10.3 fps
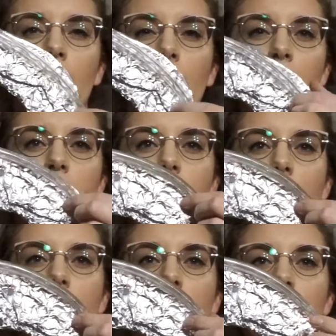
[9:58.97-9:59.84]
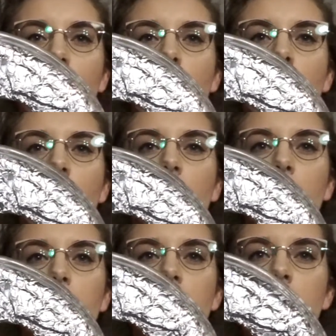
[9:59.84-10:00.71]
and then
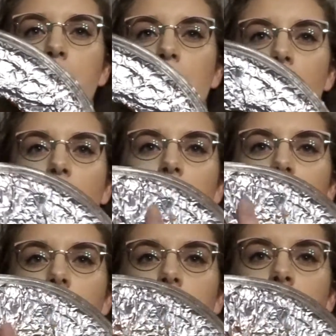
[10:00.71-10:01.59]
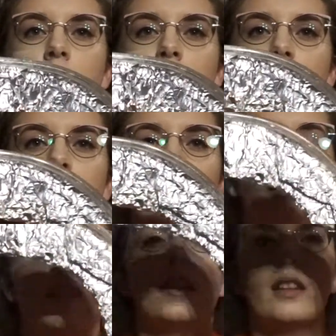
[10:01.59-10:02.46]
zip tying
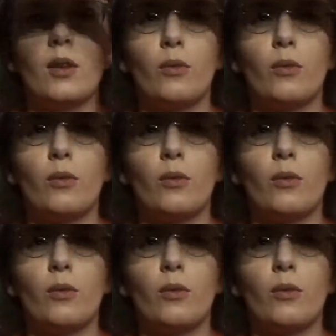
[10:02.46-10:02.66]
the